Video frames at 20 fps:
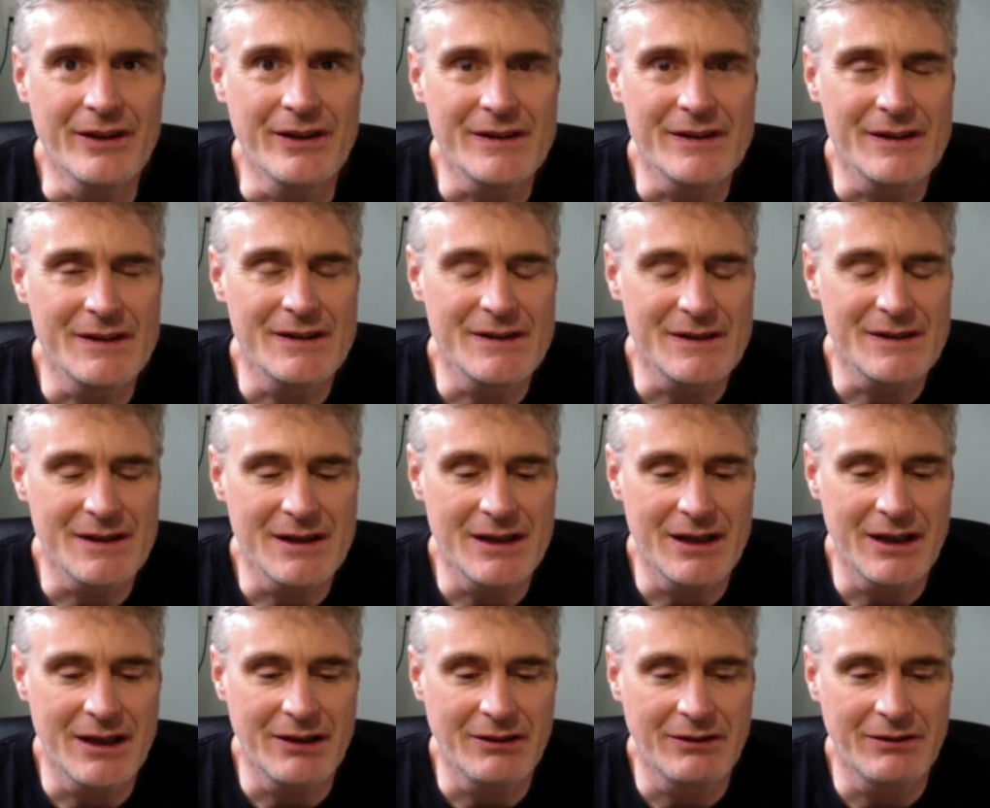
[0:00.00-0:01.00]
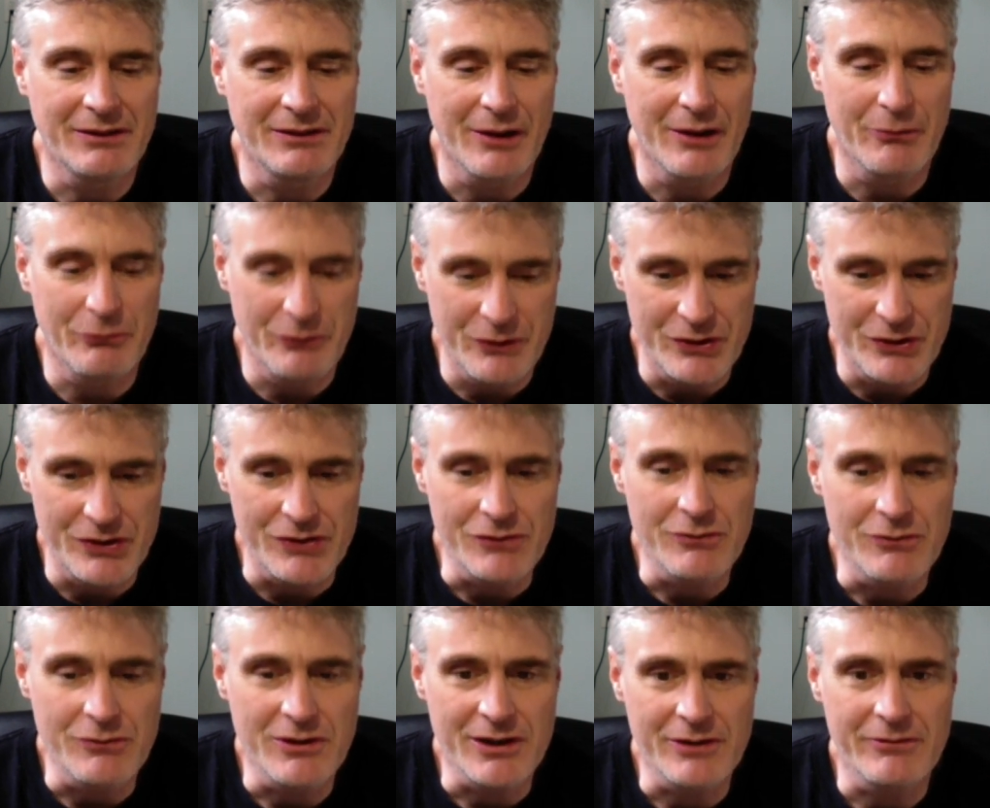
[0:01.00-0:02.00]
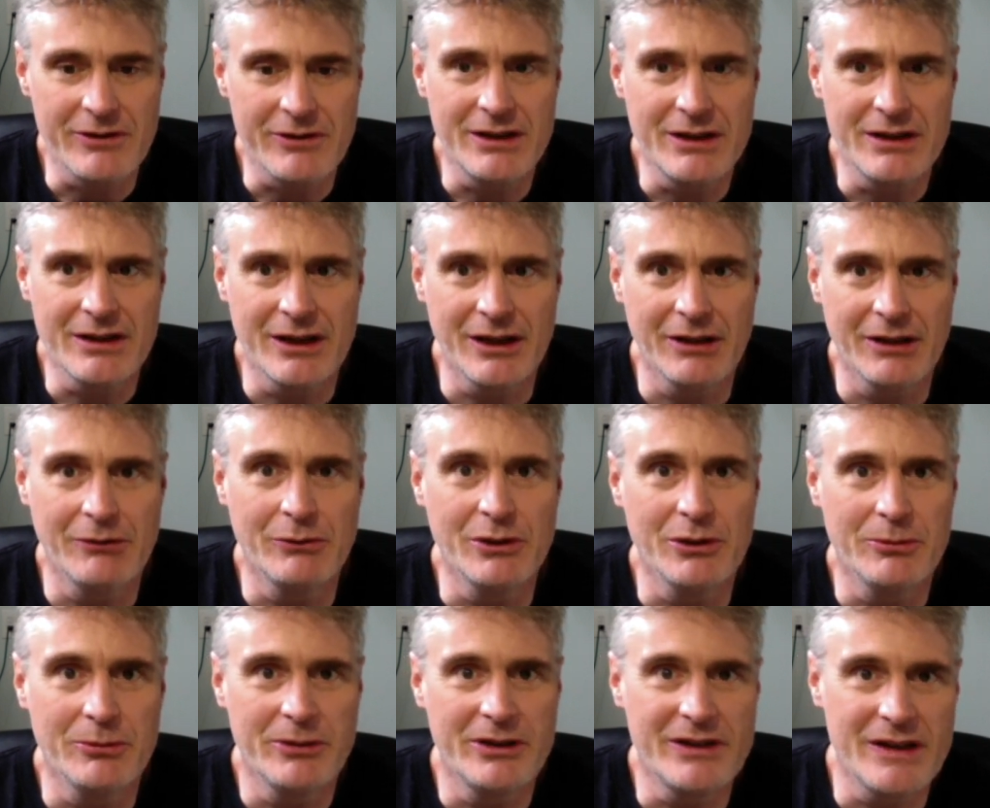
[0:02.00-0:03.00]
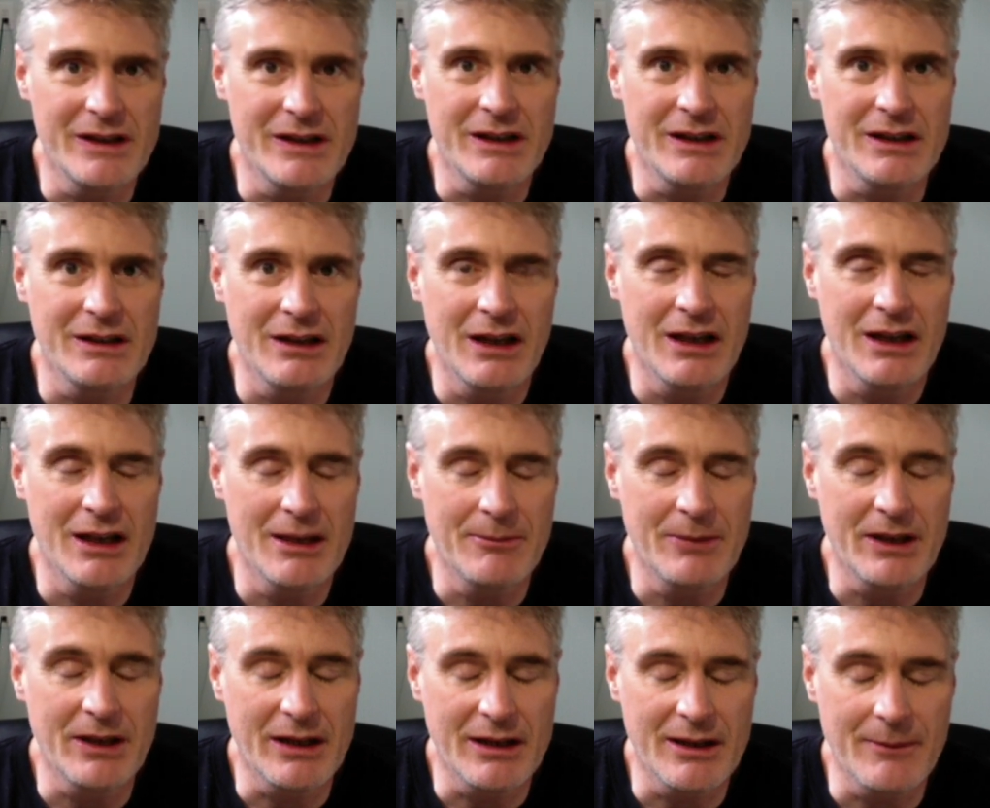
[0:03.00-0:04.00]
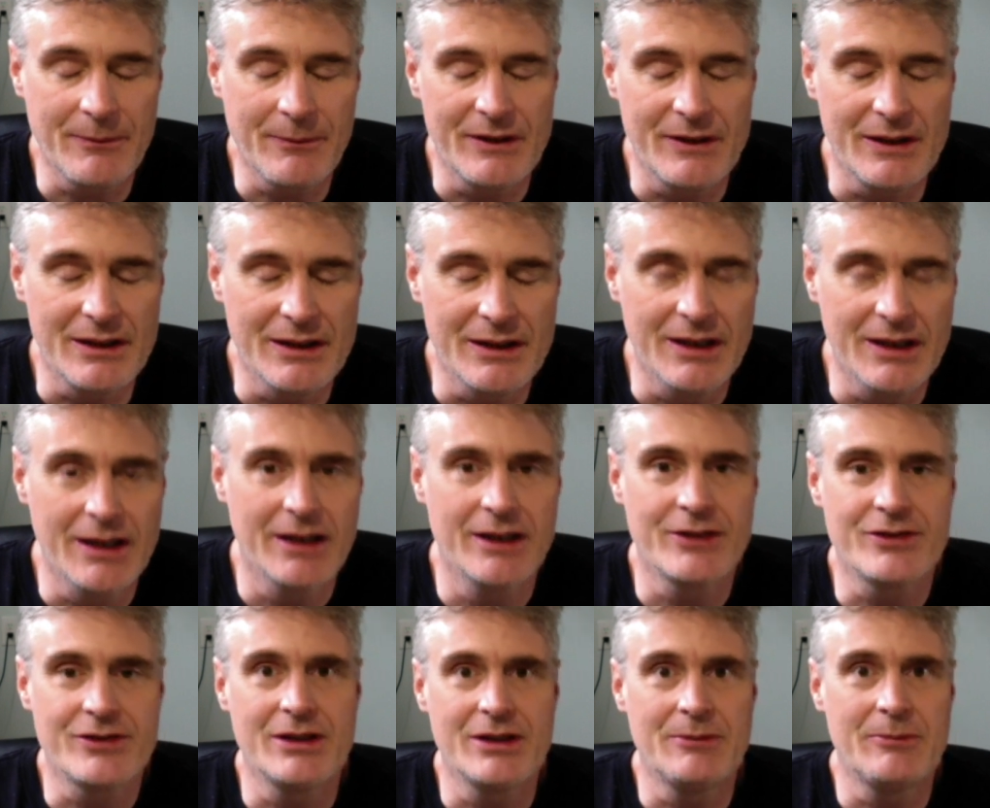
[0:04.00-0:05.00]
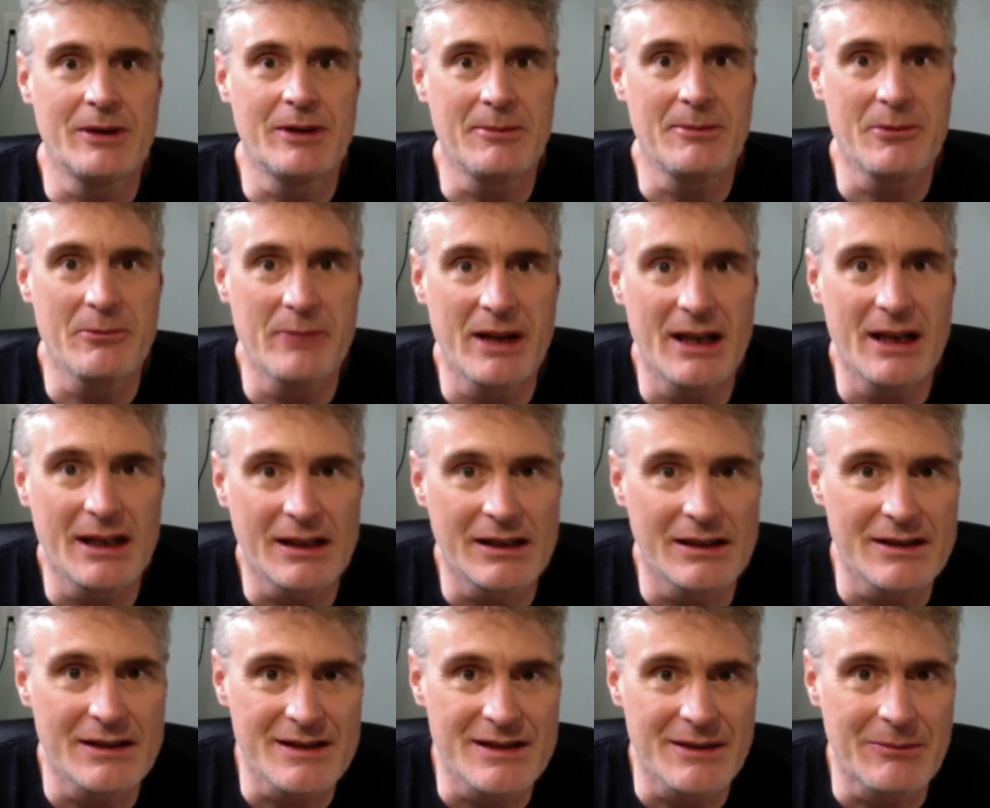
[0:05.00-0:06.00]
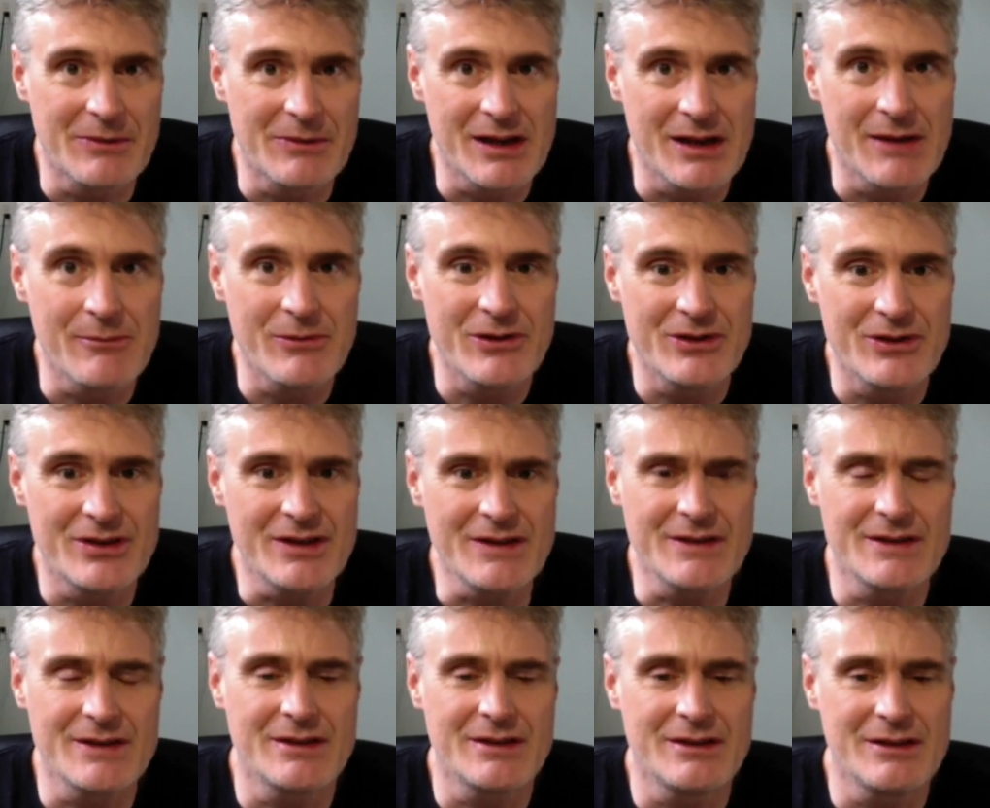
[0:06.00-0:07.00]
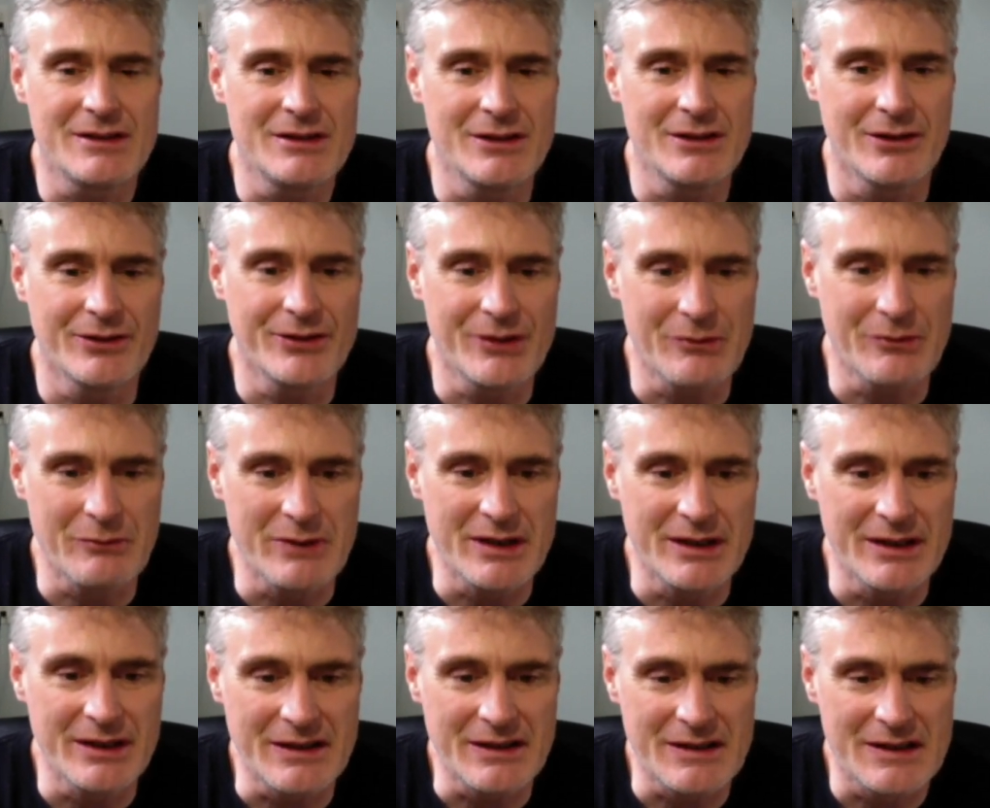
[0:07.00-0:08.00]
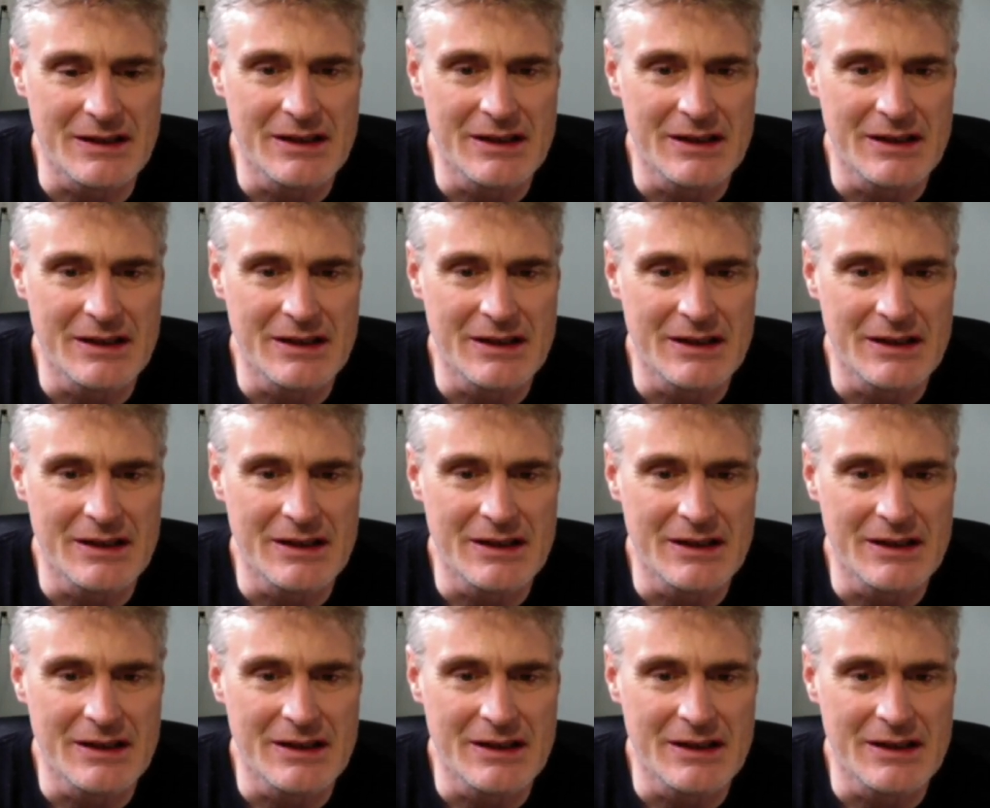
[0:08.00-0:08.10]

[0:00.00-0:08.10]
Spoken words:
This is I do want to read it. And I will be picking up the trade paperback in September, just to read it